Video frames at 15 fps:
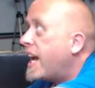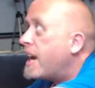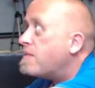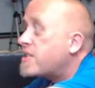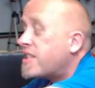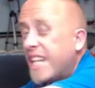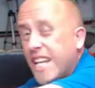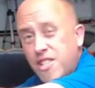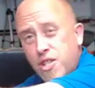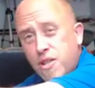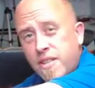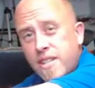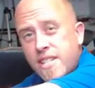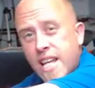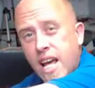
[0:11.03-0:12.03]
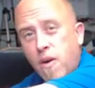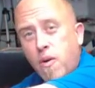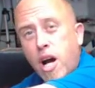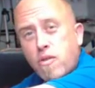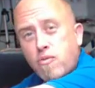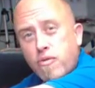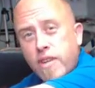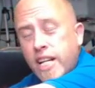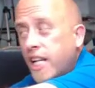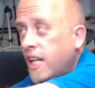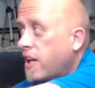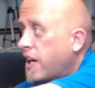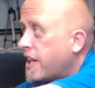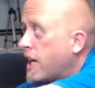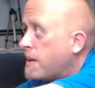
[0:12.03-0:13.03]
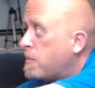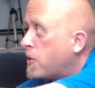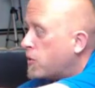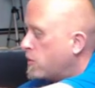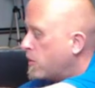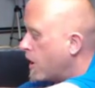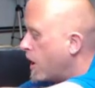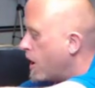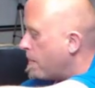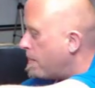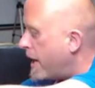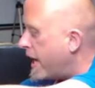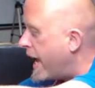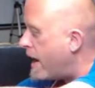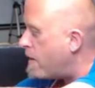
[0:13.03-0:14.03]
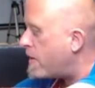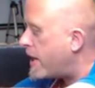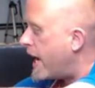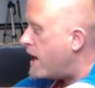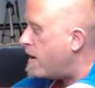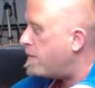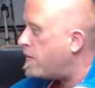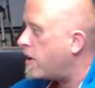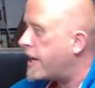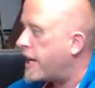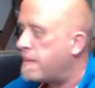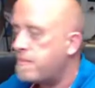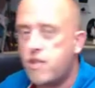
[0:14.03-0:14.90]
Clouds. And as you can tell, I really like that model by how careful I